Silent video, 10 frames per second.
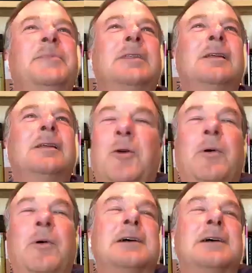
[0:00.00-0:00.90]
I don't know
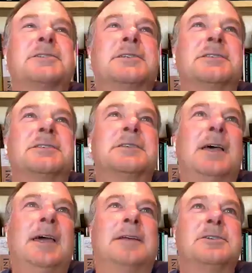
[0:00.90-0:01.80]
what else to say.
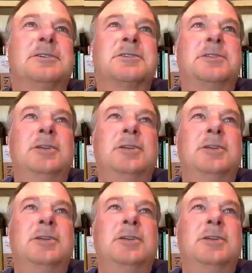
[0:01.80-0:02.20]
Just do it.